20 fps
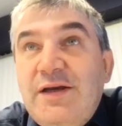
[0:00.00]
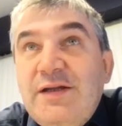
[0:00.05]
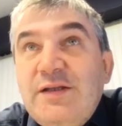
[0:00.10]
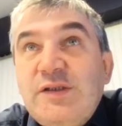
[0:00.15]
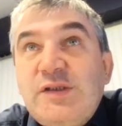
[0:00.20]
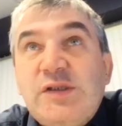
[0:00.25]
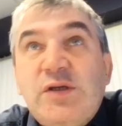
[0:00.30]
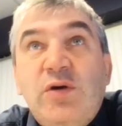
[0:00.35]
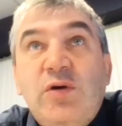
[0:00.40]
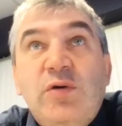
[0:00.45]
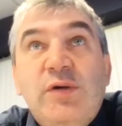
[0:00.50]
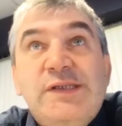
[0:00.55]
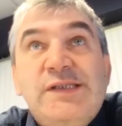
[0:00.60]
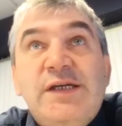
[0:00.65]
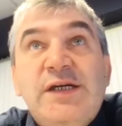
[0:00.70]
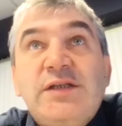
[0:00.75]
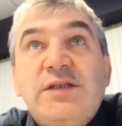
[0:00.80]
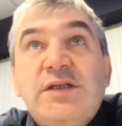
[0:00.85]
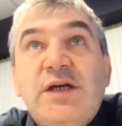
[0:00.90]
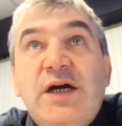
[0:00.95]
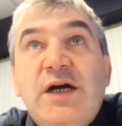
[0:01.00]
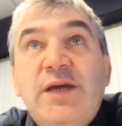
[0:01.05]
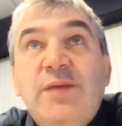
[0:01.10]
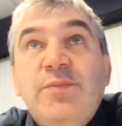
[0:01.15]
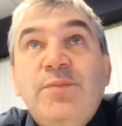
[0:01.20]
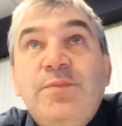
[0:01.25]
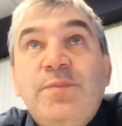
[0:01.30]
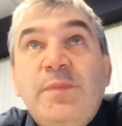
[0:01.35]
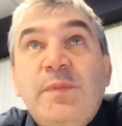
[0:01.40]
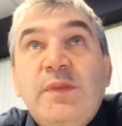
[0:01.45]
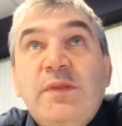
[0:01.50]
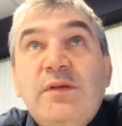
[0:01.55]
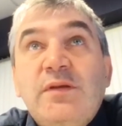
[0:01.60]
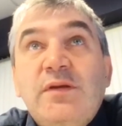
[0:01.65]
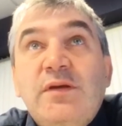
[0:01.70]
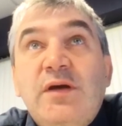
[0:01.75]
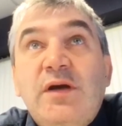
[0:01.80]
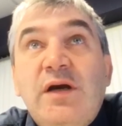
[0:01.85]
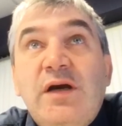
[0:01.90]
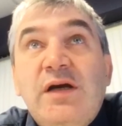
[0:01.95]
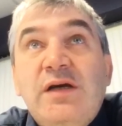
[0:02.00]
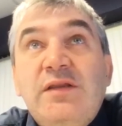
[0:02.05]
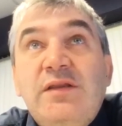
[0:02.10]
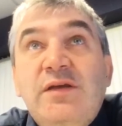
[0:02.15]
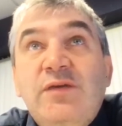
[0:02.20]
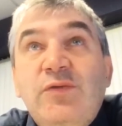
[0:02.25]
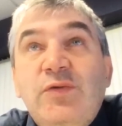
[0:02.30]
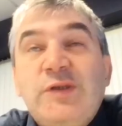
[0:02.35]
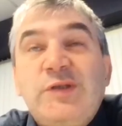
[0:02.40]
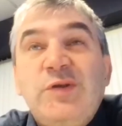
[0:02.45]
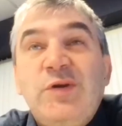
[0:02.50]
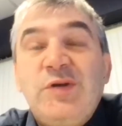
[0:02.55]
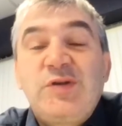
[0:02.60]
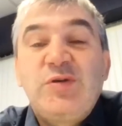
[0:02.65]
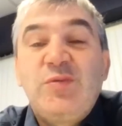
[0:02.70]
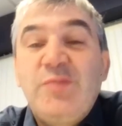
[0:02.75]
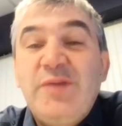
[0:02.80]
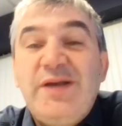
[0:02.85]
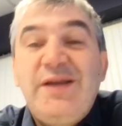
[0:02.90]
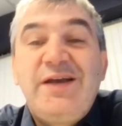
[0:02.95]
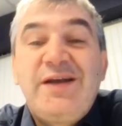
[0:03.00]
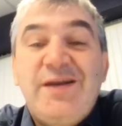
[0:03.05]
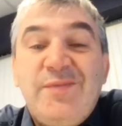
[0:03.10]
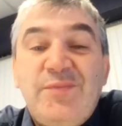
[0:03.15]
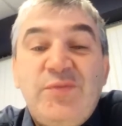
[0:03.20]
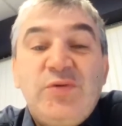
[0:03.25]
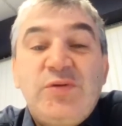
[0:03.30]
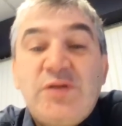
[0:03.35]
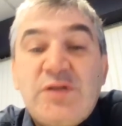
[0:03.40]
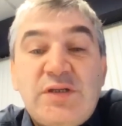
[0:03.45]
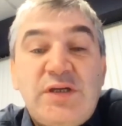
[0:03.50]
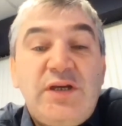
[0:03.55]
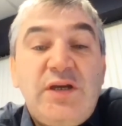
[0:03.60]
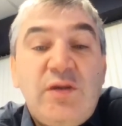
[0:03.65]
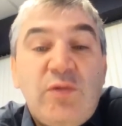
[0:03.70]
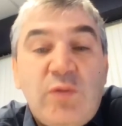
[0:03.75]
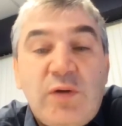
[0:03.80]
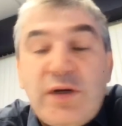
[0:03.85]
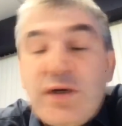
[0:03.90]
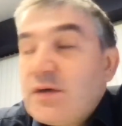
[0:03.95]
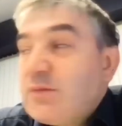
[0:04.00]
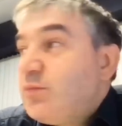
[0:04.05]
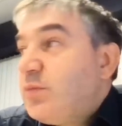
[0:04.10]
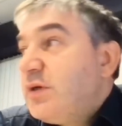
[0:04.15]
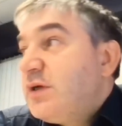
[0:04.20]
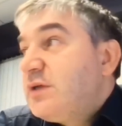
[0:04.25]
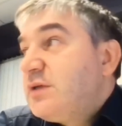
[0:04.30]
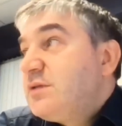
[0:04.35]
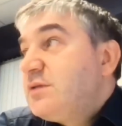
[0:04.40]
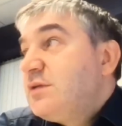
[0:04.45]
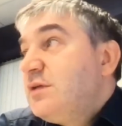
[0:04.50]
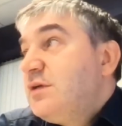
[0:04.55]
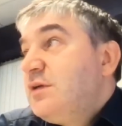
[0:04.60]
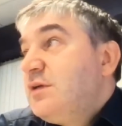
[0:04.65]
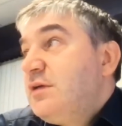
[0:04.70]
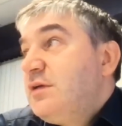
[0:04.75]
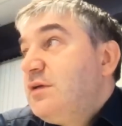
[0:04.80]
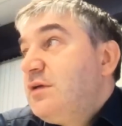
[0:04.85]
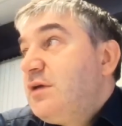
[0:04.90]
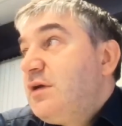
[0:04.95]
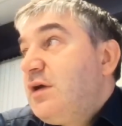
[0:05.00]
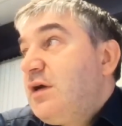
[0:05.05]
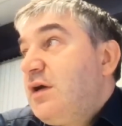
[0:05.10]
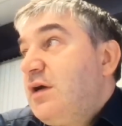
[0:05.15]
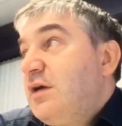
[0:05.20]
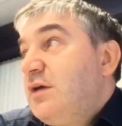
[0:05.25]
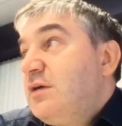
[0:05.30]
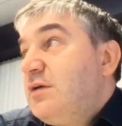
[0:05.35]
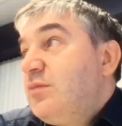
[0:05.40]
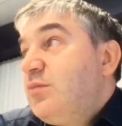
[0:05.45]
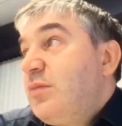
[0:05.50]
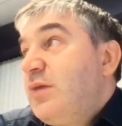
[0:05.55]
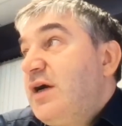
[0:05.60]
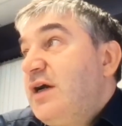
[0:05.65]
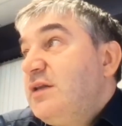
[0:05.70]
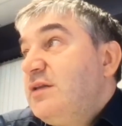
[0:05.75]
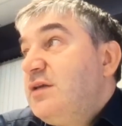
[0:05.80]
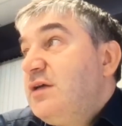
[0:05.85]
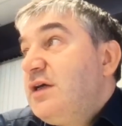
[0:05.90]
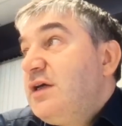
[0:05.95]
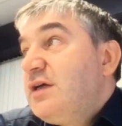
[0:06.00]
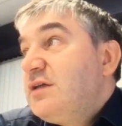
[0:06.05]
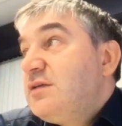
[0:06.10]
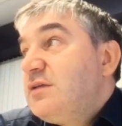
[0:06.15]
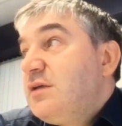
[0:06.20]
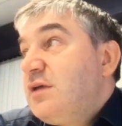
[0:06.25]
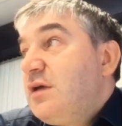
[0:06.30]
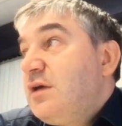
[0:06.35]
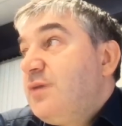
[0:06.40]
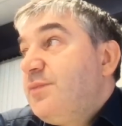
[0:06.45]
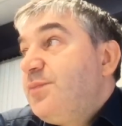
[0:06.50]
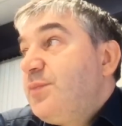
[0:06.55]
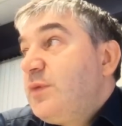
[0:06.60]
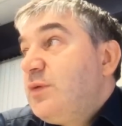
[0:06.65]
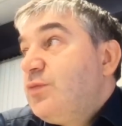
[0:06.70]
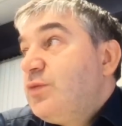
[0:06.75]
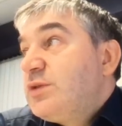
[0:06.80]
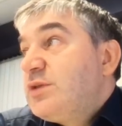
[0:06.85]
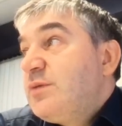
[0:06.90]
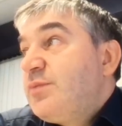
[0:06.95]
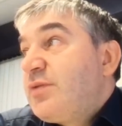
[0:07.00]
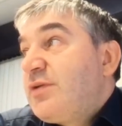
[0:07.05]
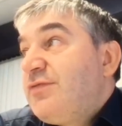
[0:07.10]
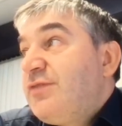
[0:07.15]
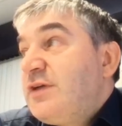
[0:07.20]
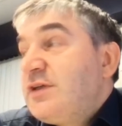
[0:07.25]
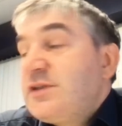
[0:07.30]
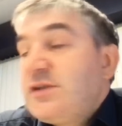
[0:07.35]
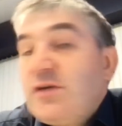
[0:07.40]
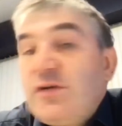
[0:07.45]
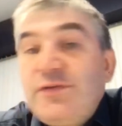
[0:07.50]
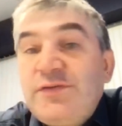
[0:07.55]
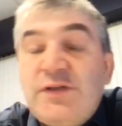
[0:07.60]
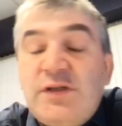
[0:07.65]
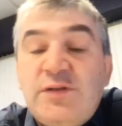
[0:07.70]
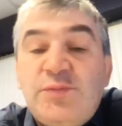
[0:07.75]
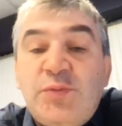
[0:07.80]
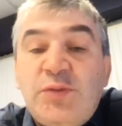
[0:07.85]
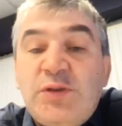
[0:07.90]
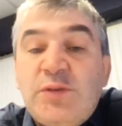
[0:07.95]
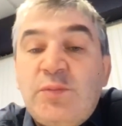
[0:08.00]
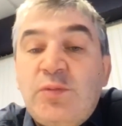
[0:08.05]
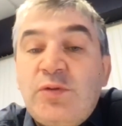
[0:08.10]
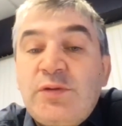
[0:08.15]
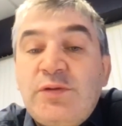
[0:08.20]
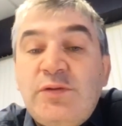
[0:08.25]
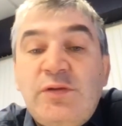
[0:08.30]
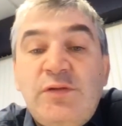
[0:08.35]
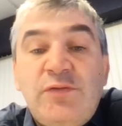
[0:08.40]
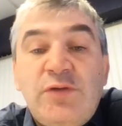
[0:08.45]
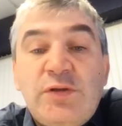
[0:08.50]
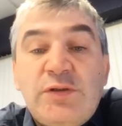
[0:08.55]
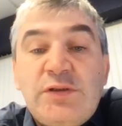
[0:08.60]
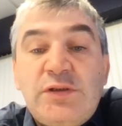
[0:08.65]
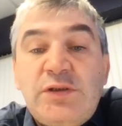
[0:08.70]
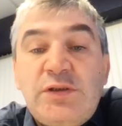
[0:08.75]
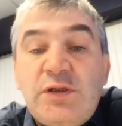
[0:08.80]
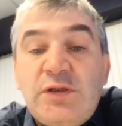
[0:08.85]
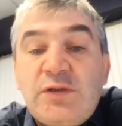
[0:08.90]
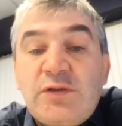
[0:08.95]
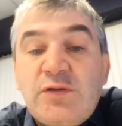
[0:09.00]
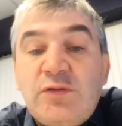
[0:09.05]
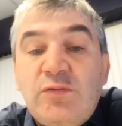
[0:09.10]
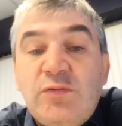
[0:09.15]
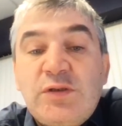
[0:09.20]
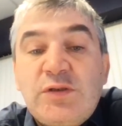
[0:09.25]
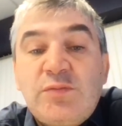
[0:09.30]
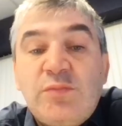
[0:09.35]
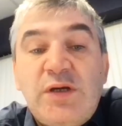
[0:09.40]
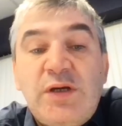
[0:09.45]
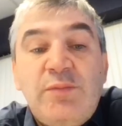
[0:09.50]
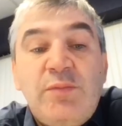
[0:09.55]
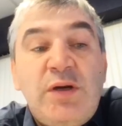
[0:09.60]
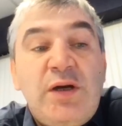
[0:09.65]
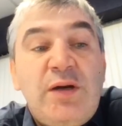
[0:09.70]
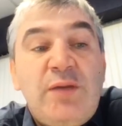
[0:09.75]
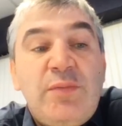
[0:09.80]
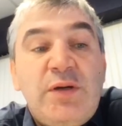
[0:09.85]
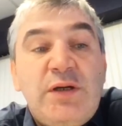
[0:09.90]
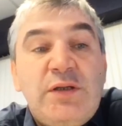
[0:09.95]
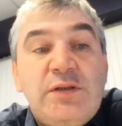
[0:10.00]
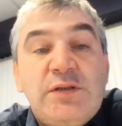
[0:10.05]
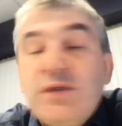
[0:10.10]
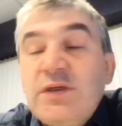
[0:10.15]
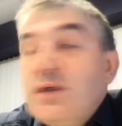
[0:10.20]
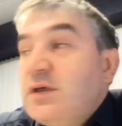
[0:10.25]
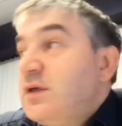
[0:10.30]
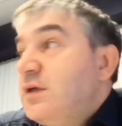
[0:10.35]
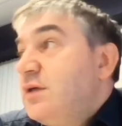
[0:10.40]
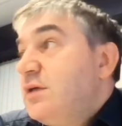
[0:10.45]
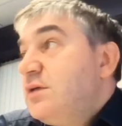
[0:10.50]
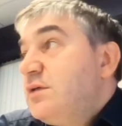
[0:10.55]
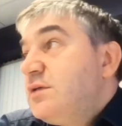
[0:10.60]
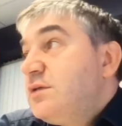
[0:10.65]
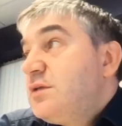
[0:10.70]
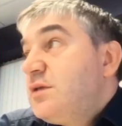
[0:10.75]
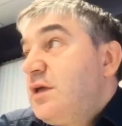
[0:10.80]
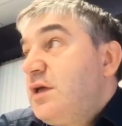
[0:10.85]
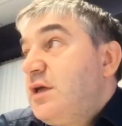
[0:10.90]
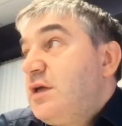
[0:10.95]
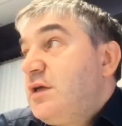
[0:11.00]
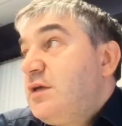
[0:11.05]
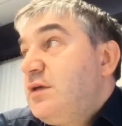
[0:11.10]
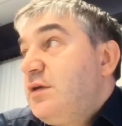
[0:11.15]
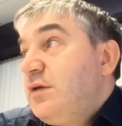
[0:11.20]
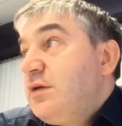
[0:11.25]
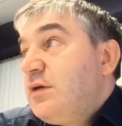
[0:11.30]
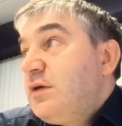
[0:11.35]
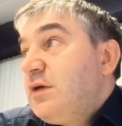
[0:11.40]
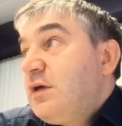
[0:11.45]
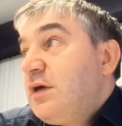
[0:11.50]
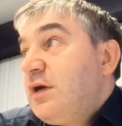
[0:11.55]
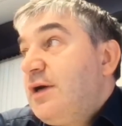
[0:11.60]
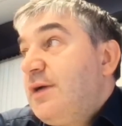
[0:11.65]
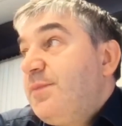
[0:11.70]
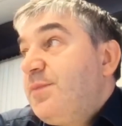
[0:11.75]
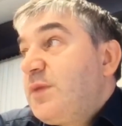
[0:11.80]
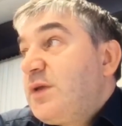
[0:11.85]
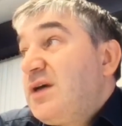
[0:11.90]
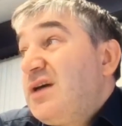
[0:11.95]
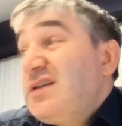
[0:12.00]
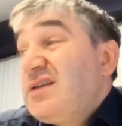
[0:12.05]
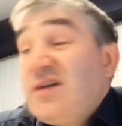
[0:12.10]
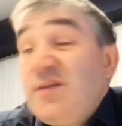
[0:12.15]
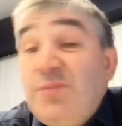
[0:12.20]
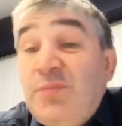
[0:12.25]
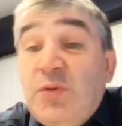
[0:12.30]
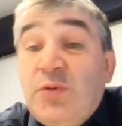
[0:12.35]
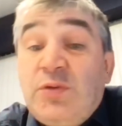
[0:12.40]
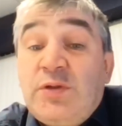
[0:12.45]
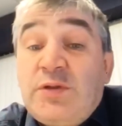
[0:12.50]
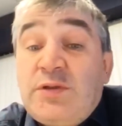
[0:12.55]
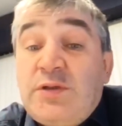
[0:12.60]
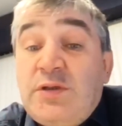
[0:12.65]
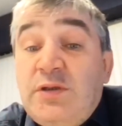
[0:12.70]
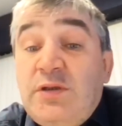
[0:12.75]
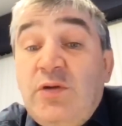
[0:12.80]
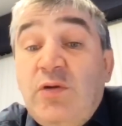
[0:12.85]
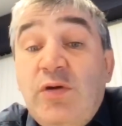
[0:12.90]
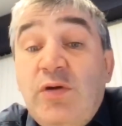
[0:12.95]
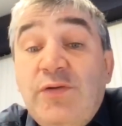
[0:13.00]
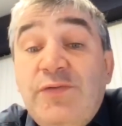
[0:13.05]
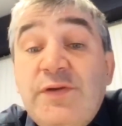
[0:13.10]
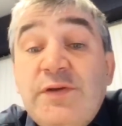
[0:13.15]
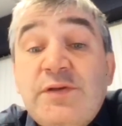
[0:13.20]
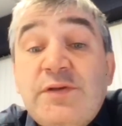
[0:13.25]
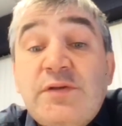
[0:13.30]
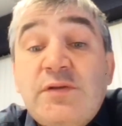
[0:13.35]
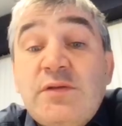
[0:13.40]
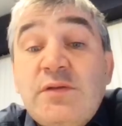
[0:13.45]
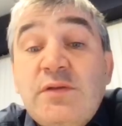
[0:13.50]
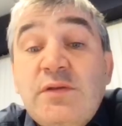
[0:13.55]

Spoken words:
And so at that time, there was not so many computers anywhere, but my dad was a professor of St. Petersburg University, and so was my mom, and they had computers in the office.